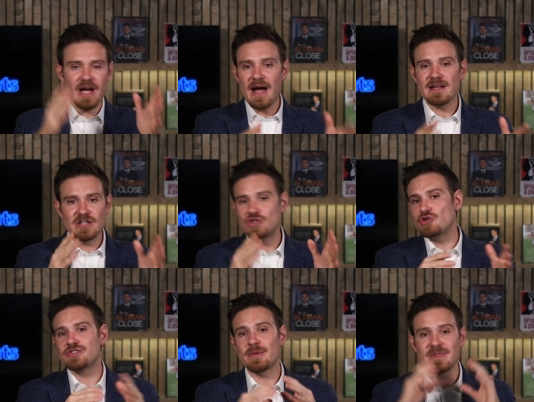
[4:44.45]
got to
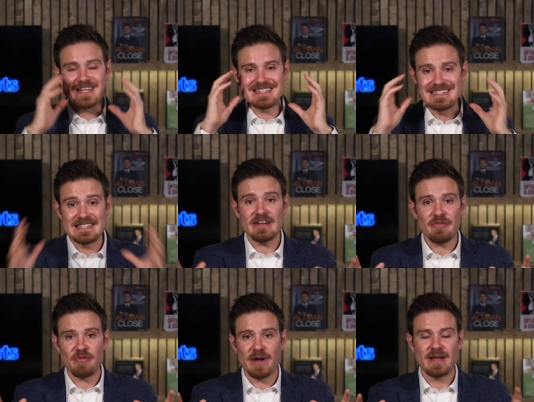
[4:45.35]
do something
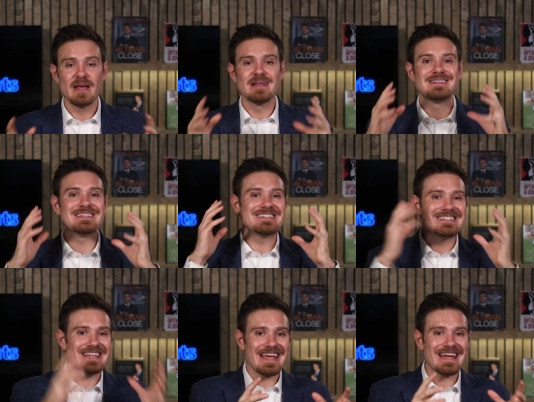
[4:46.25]
different to
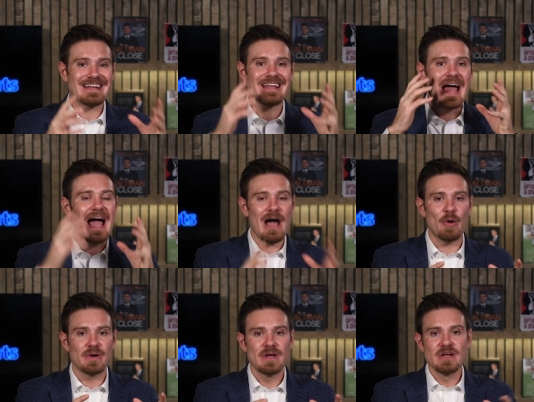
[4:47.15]
stand
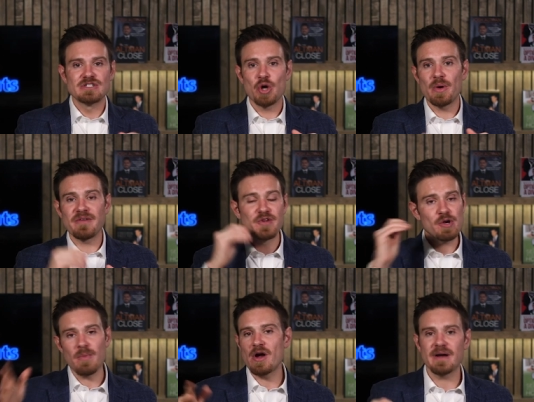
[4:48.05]
out. So if
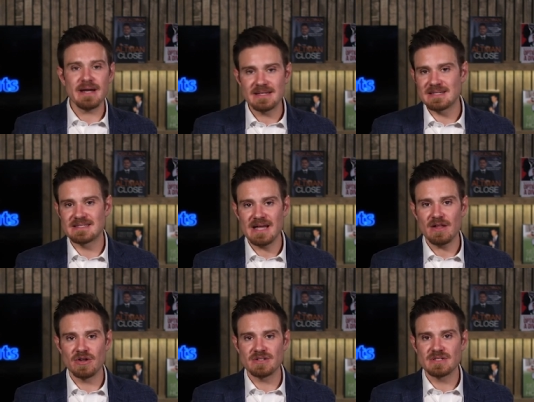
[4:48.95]
you're marketing to
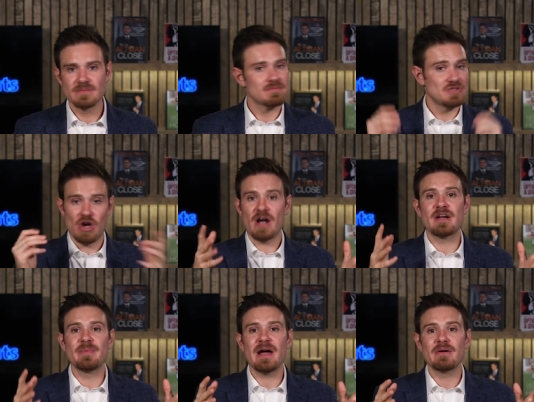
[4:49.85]
sellers, talk
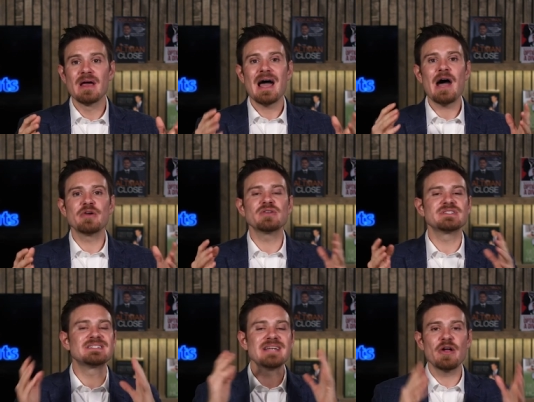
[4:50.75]
about how you'll
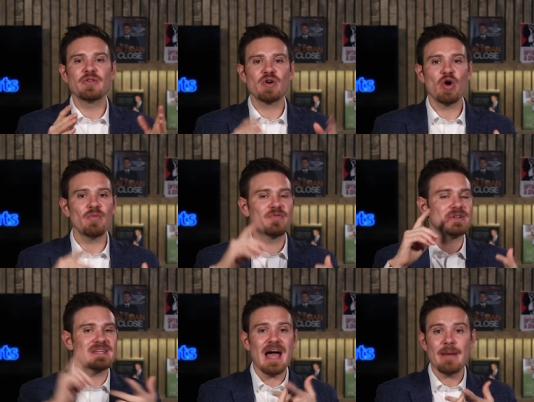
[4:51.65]
sell their home for
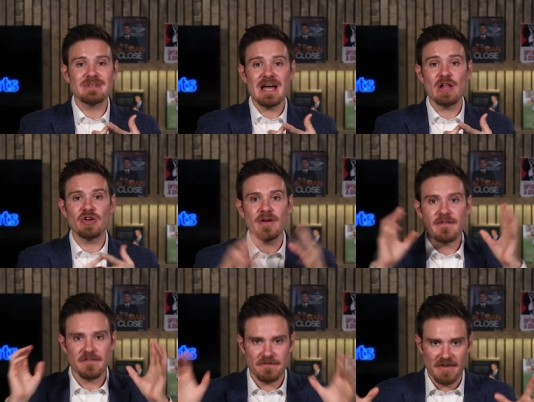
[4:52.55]
top dollar
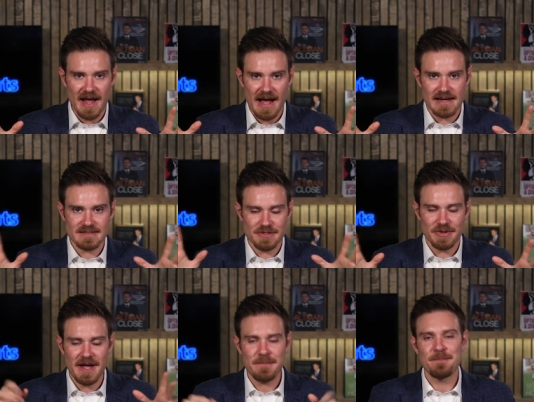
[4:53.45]
fast,
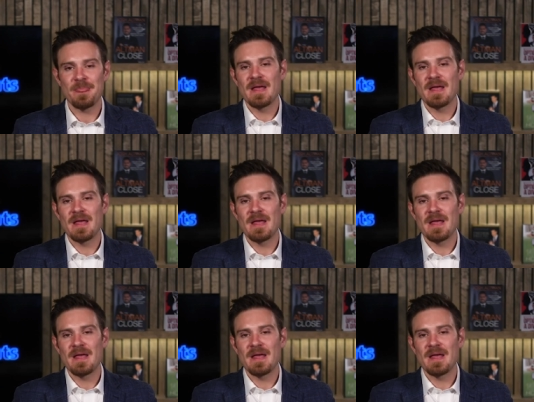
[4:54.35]
okay?